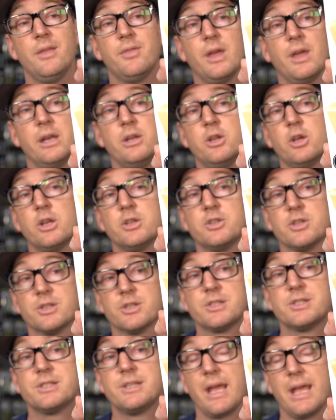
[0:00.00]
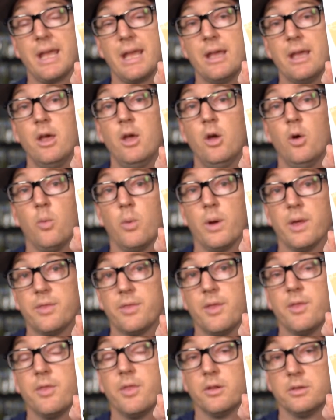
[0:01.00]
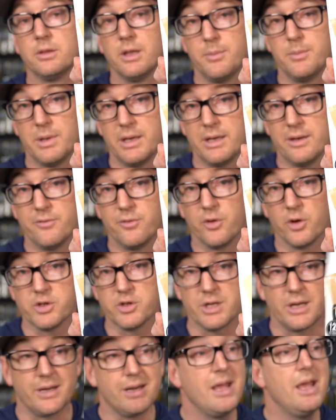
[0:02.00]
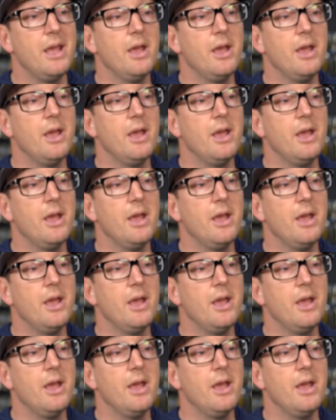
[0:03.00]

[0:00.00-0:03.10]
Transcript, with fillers: then you can just stay with the limited version.